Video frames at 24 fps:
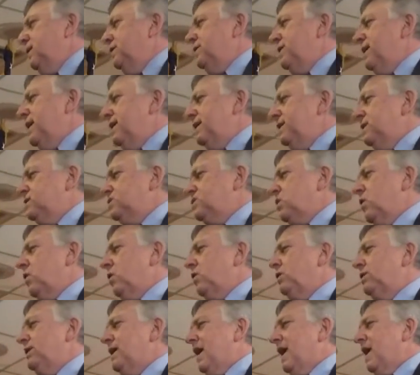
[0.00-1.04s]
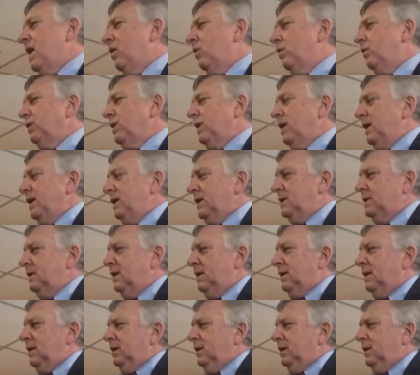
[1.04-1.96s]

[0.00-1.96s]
that it turned out a